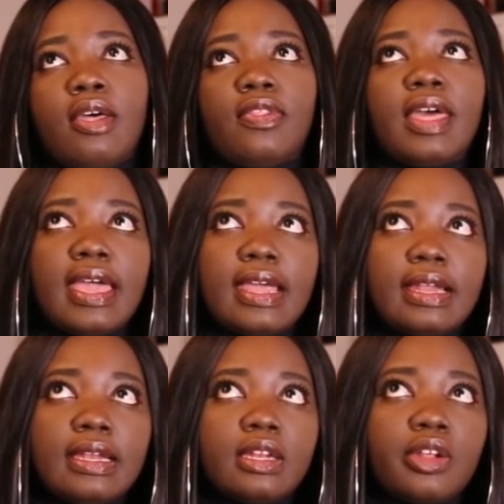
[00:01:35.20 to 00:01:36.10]
And
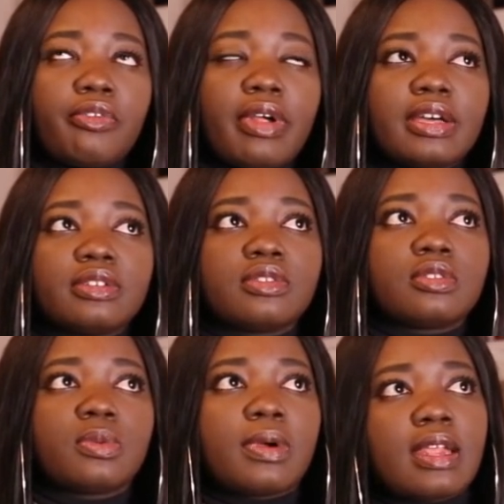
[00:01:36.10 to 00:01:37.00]
then around
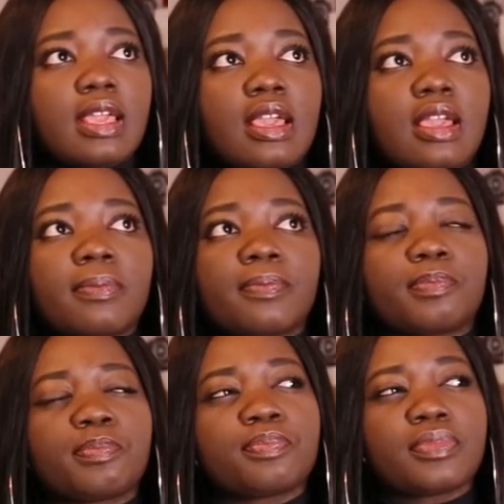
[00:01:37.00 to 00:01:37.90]

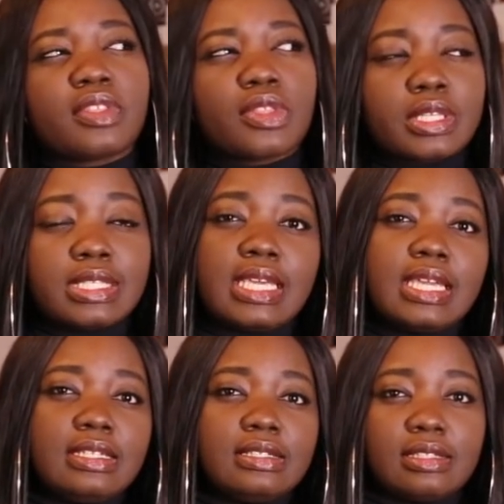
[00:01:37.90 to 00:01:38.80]

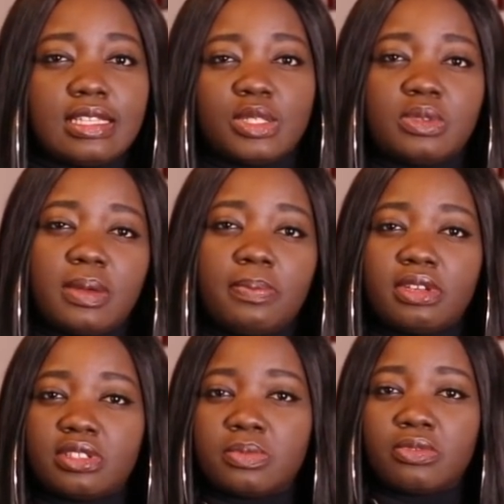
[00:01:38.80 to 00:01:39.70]
2013, that's when I
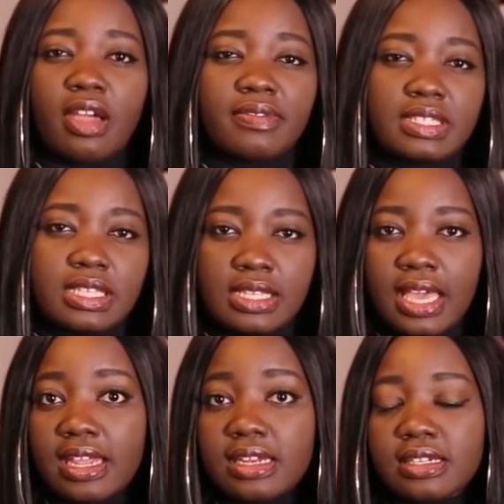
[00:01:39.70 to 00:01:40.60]
picked up graphic
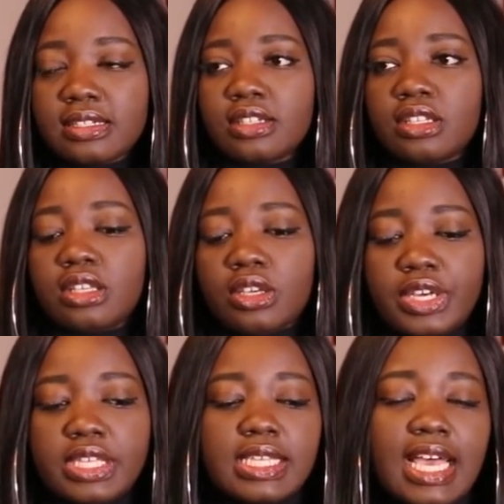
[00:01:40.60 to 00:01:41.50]
design,
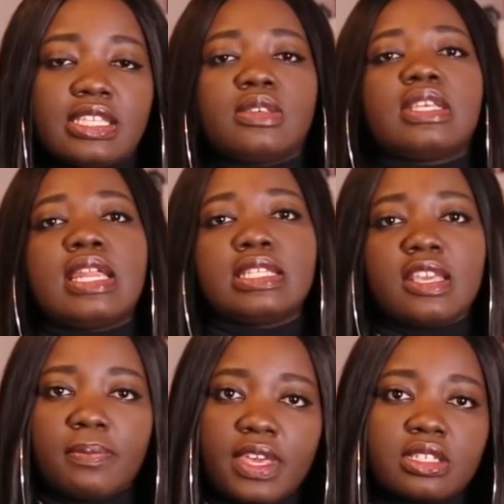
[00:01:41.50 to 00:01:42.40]
because as I was
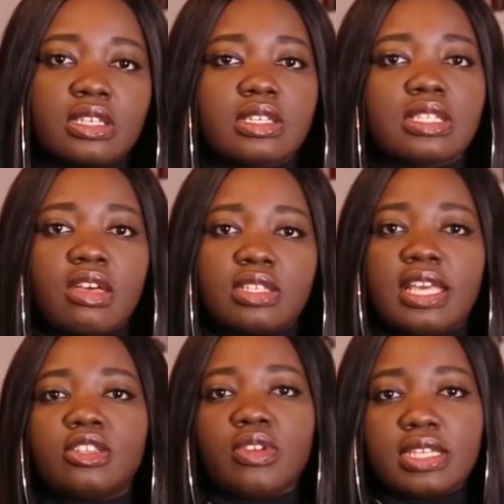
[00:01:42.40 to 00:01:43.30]
editing pictures, I was
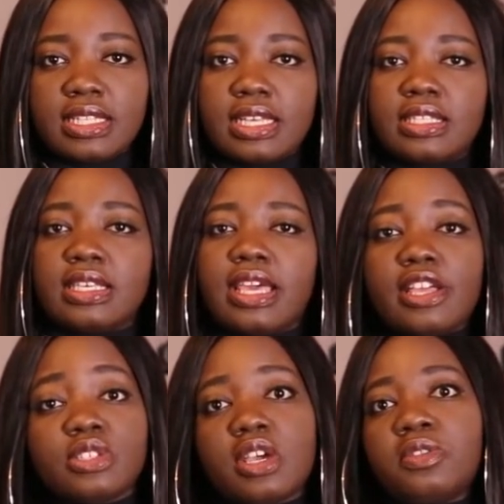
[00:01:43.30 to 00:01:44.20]
like translating that
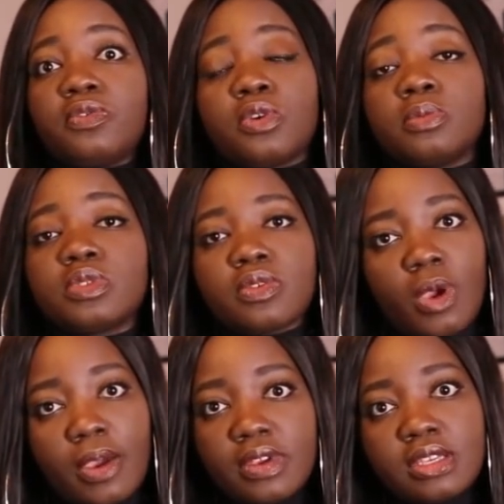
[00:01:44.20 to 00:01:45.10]
into other forms of
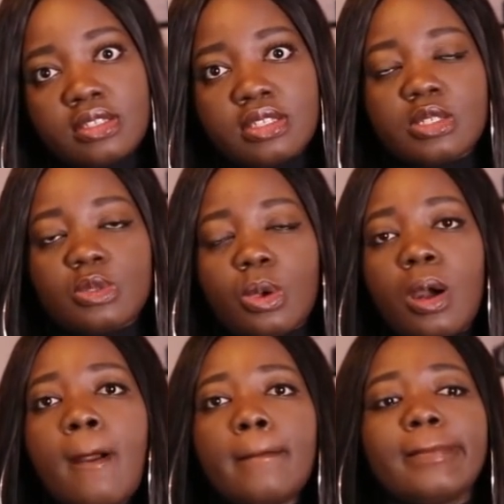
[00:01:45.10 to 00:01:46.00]
graphics as
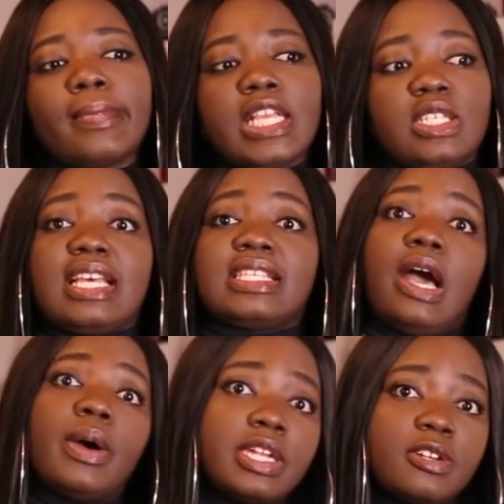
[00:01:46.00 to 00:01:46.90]
well. So that's
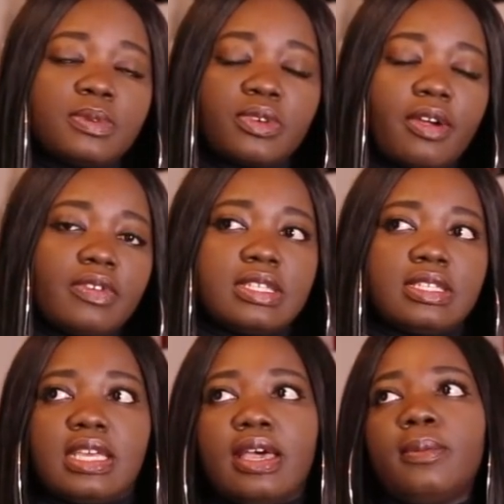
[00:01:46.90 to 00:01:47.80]
how I ended up in graphic
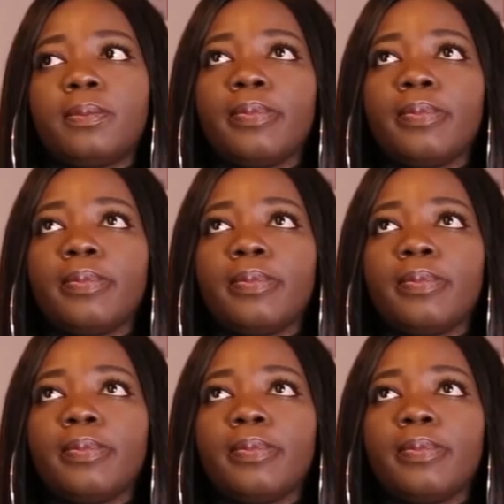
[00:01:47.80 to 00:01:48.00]
design.